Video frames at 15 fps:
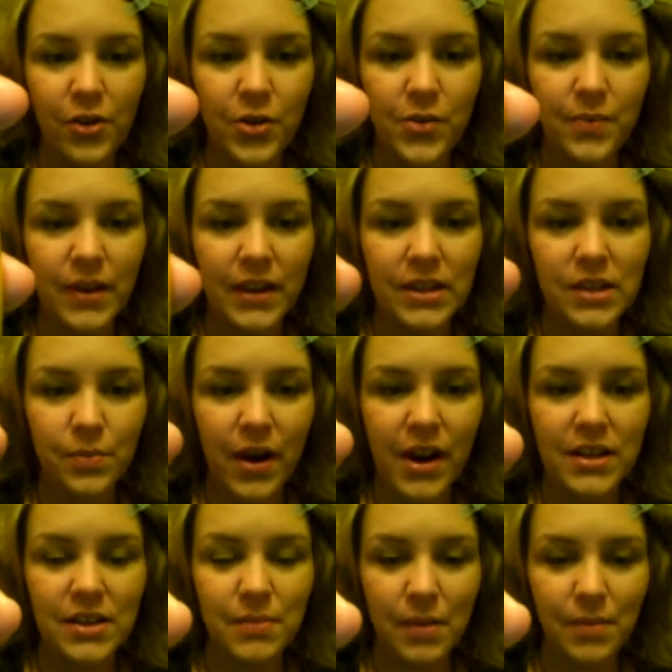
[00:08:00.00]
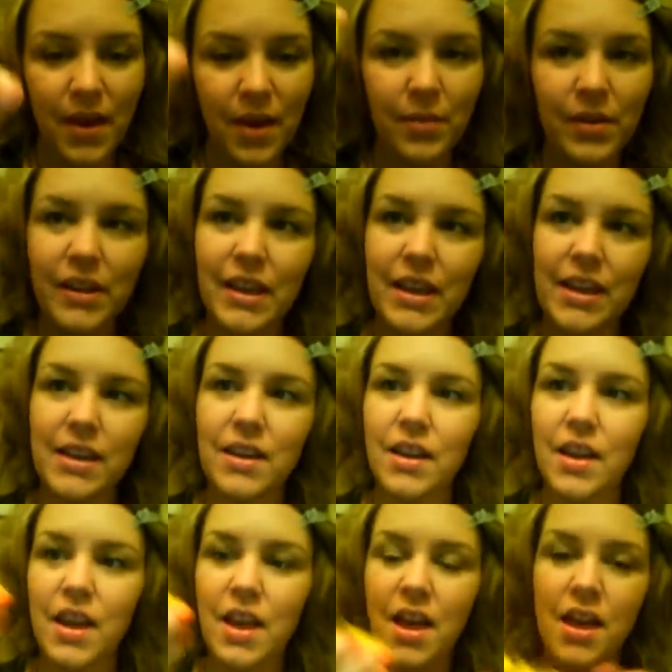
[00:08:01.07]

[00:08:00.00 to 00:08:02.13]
Volume Express by Maybelline.